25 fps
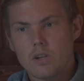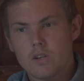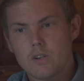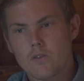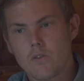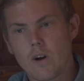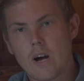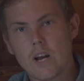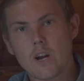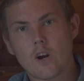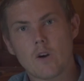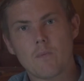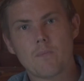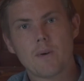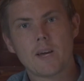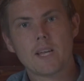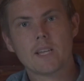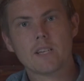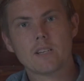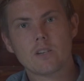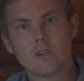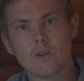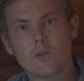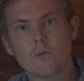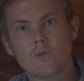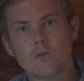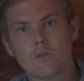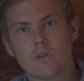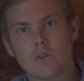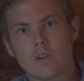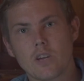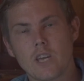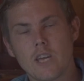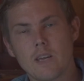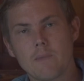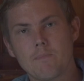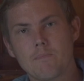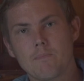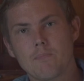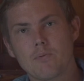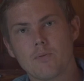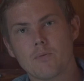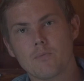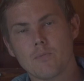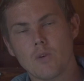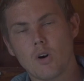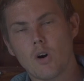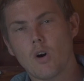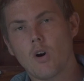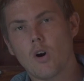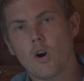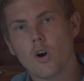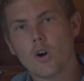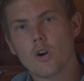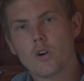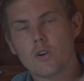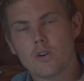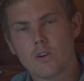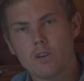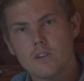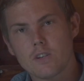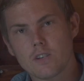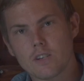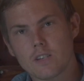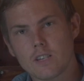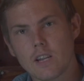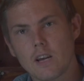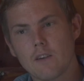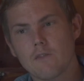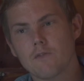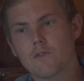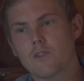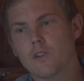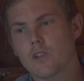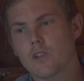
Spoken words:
try our best to keep our stuff